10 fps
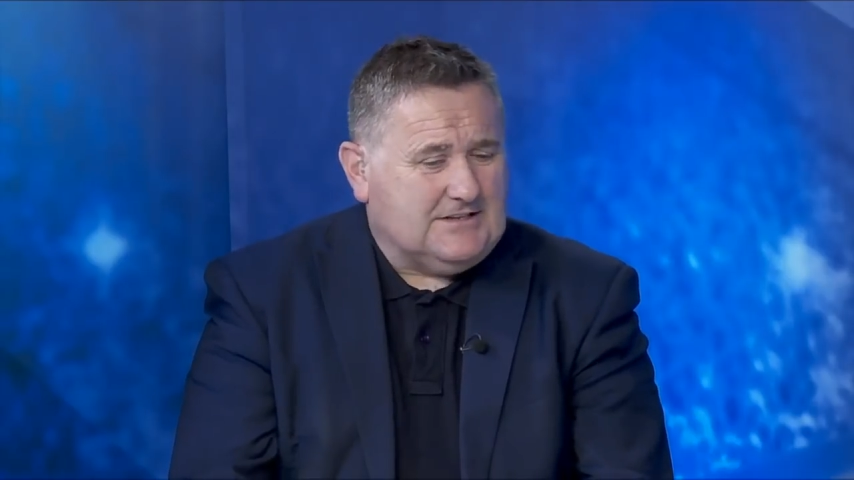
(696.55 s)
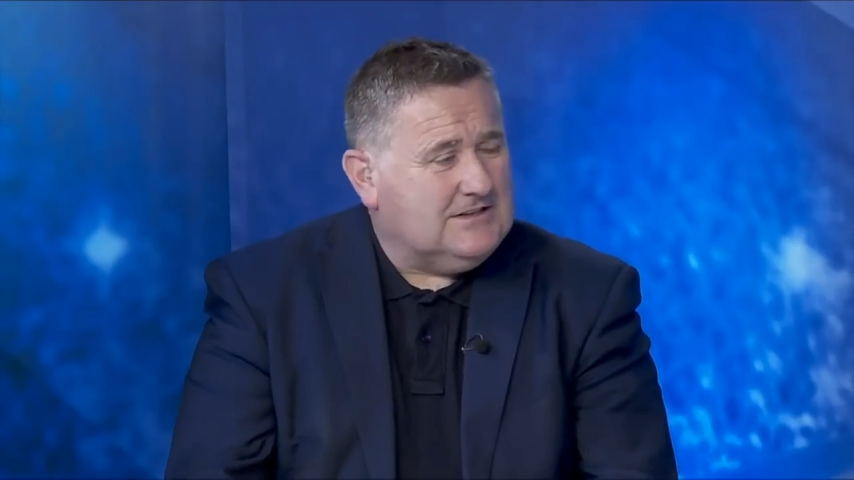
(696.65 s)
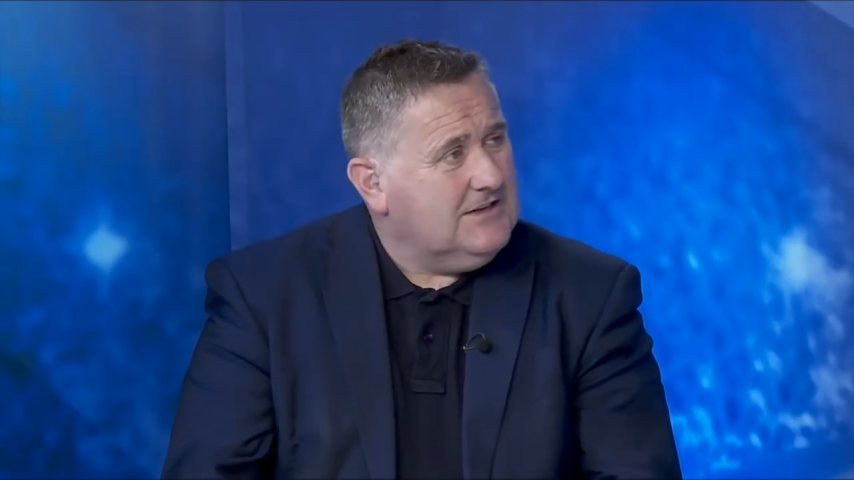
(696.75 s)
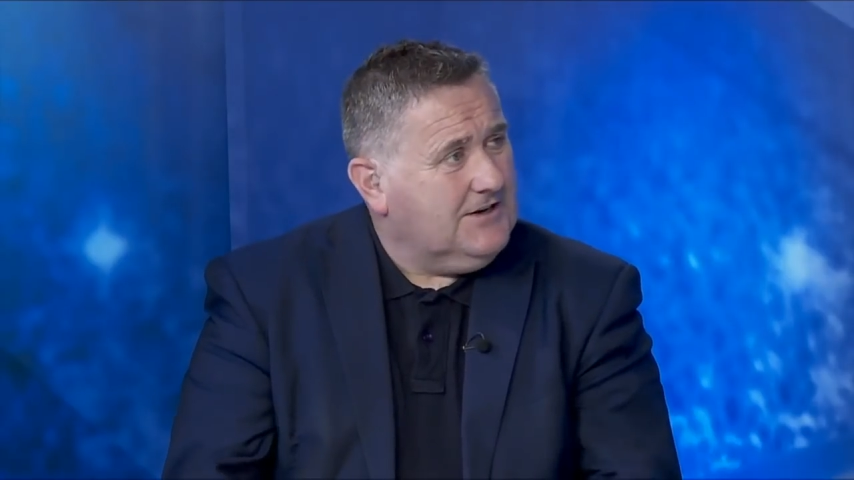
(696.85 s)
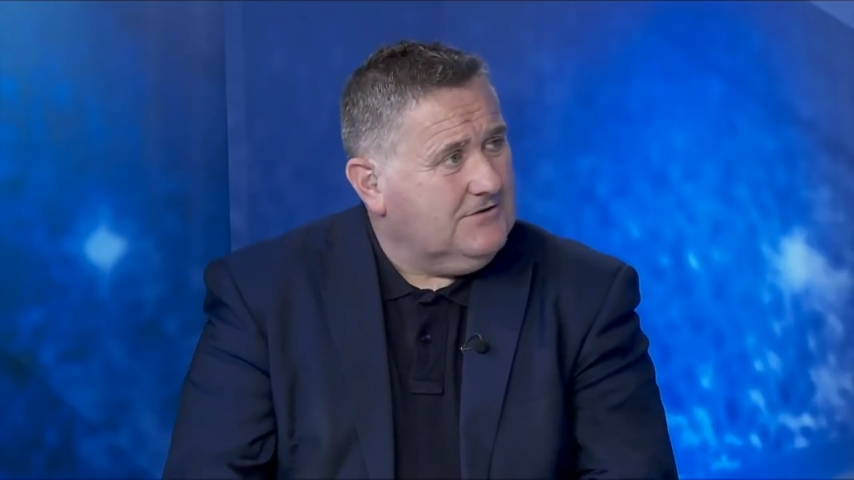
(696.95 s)
to
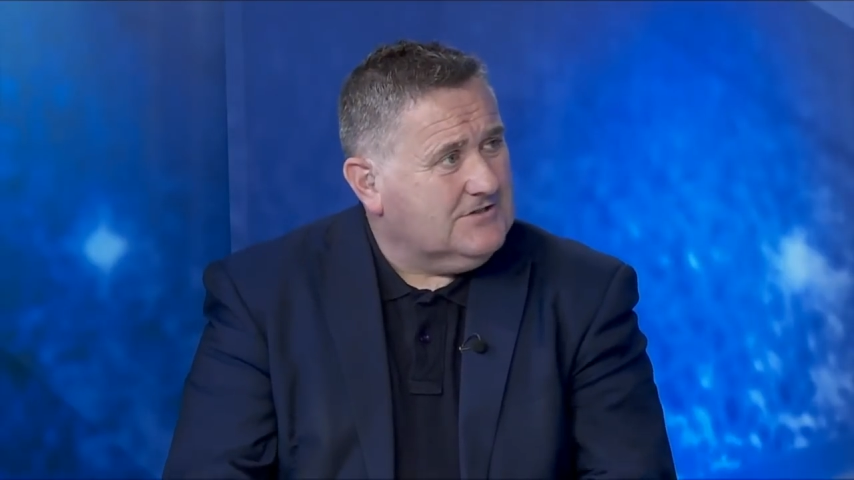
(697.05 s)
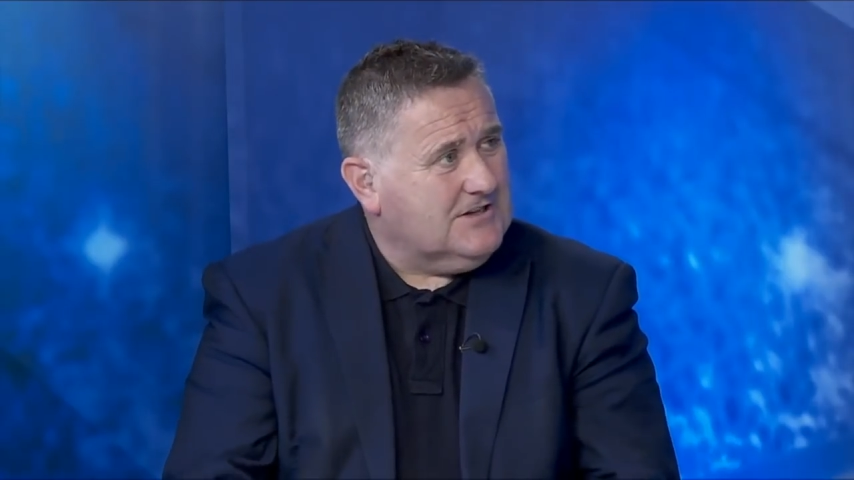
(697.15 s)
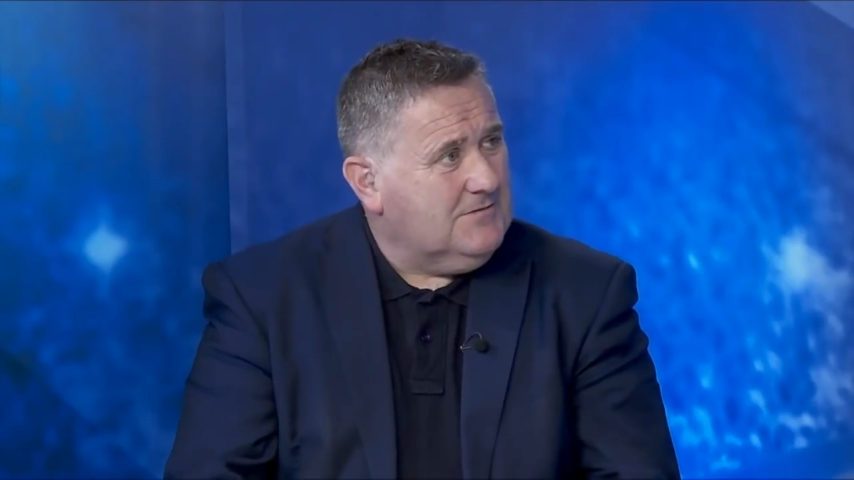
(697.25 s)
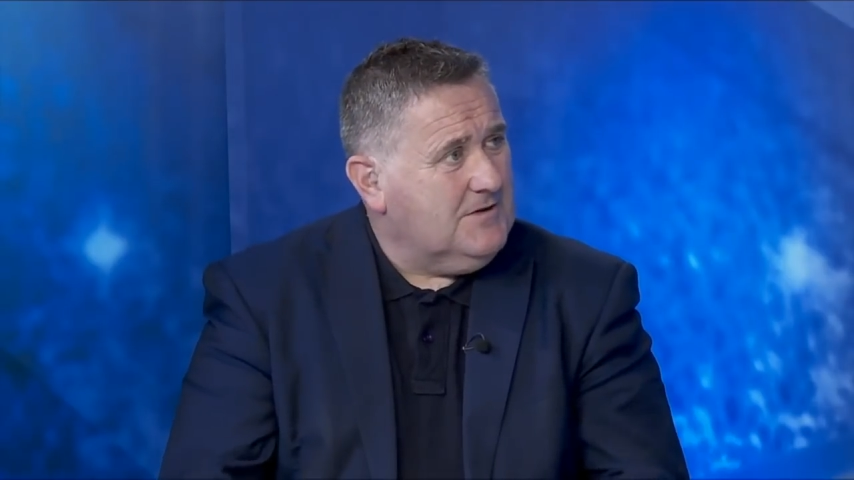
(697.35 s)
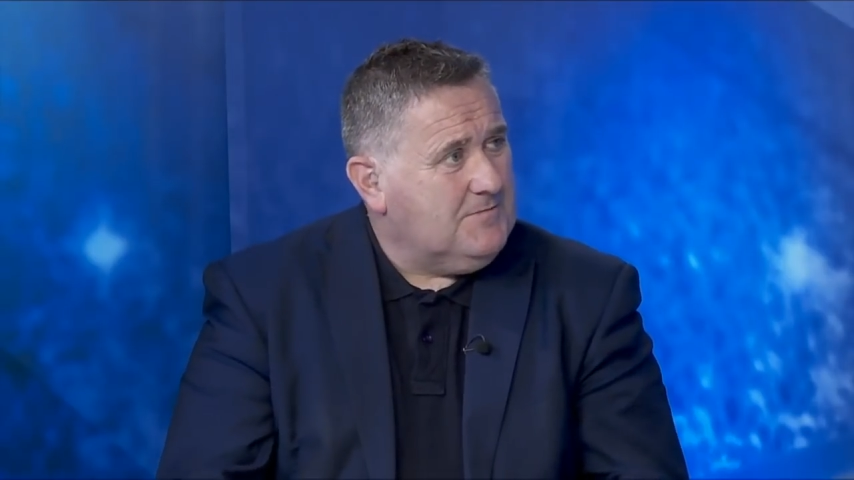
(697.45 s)
clear out
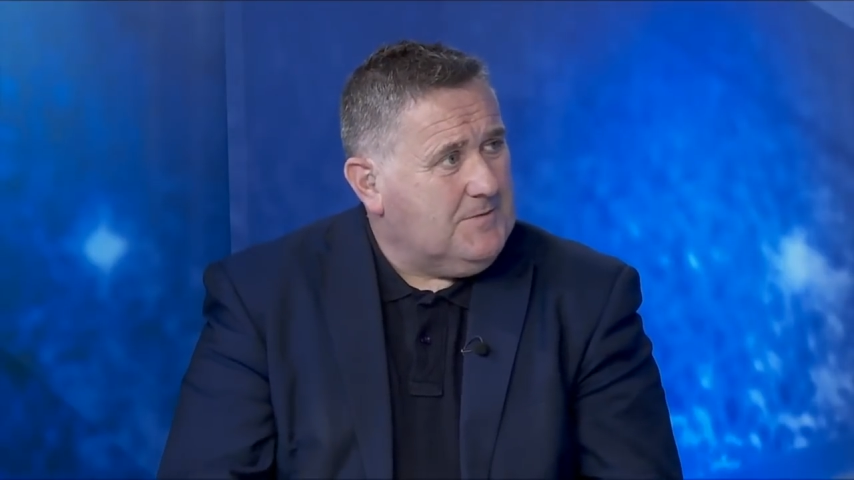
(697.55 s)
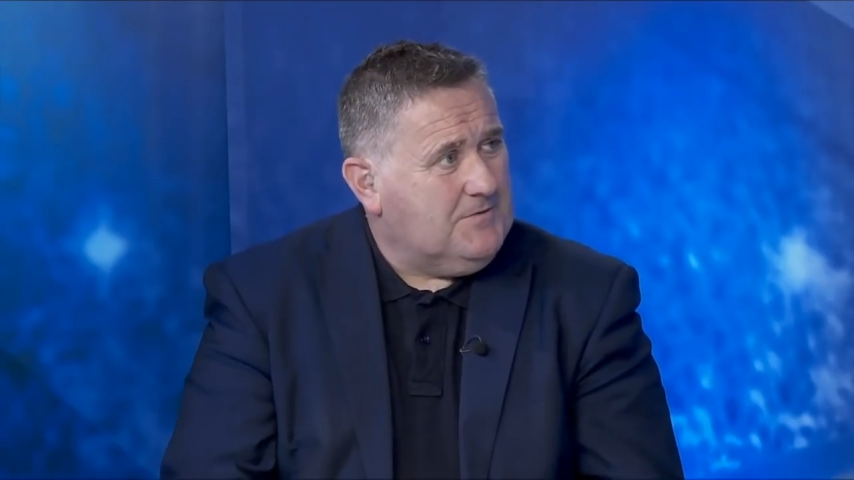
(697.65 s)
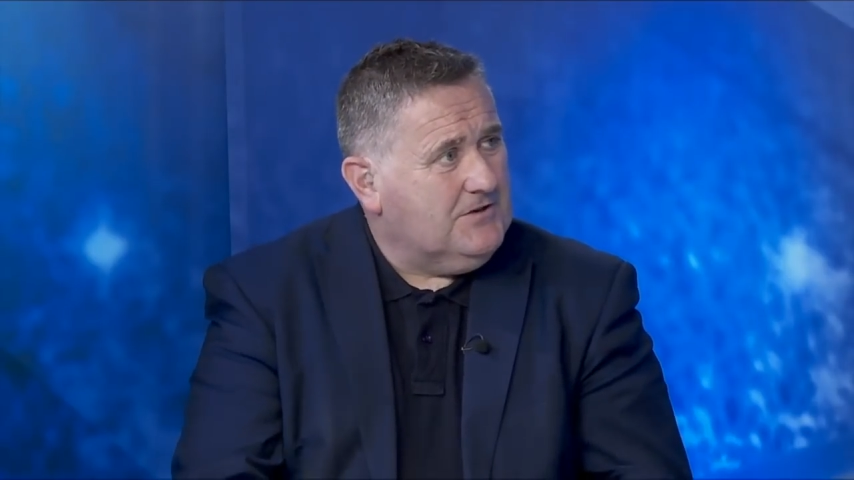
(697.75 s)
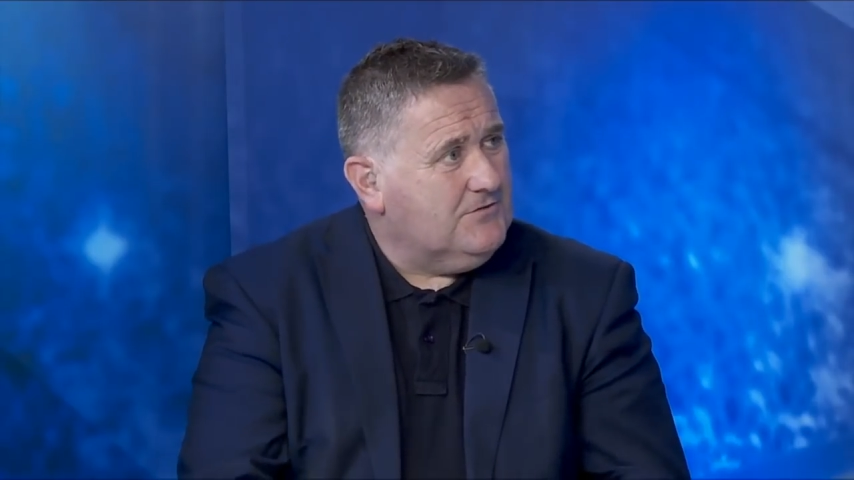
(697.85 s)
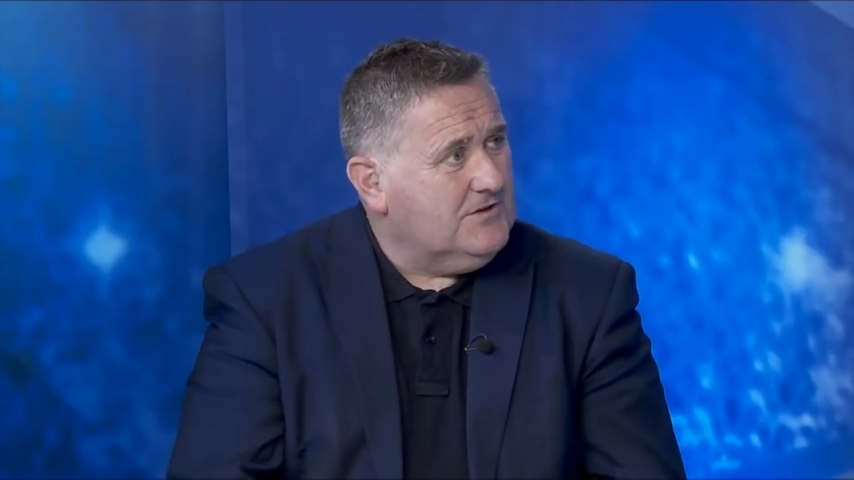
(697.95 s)
some of the
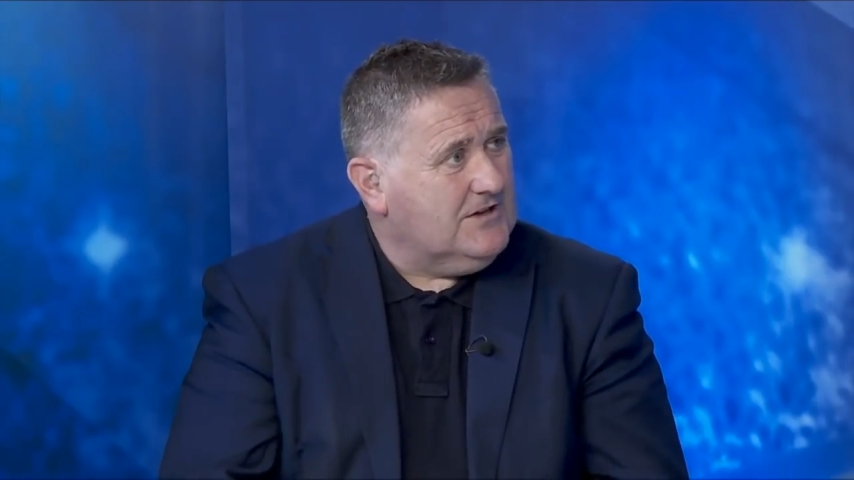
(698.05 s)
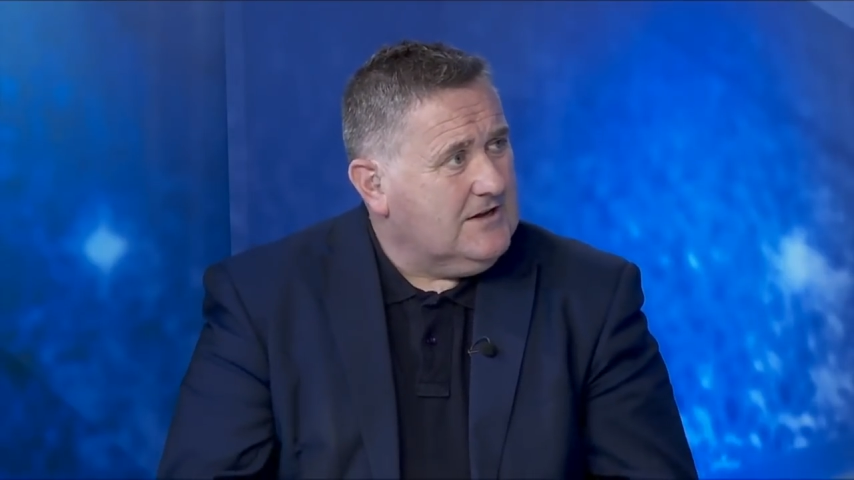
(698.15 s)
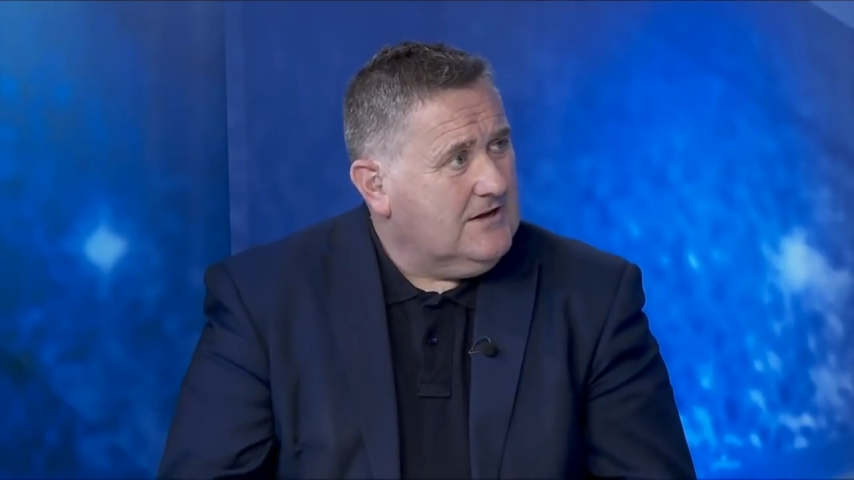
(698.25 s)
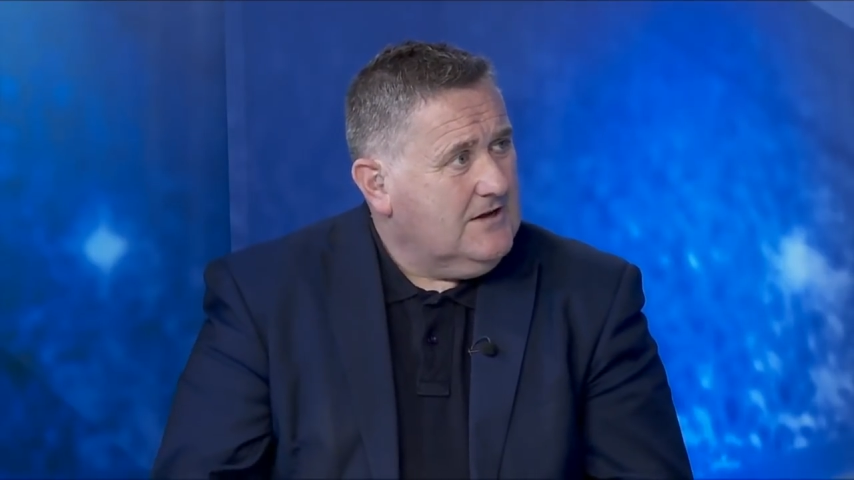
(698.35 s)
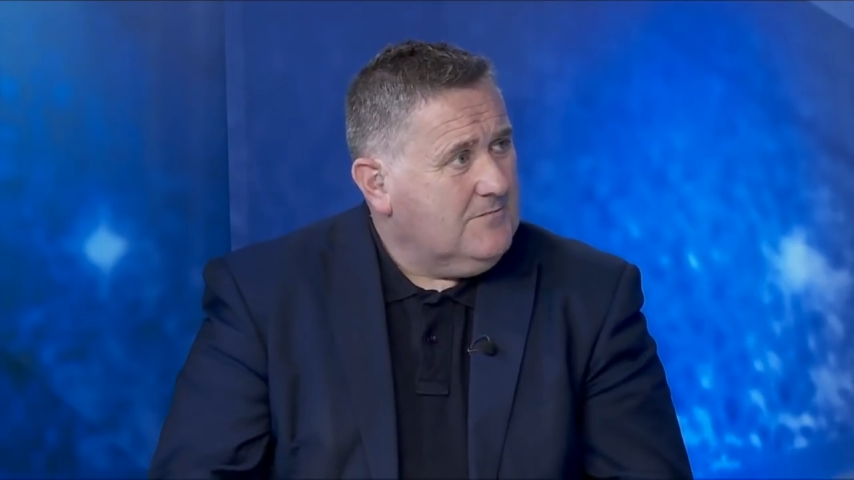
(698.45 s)
people that
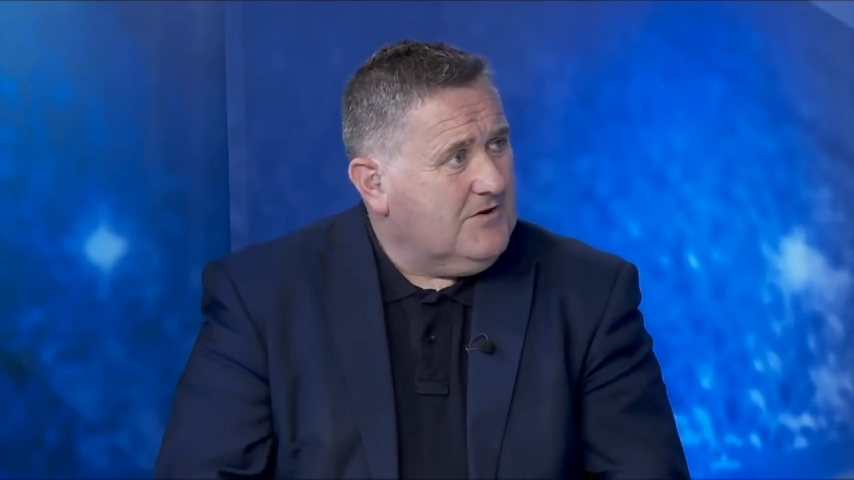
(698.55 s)
really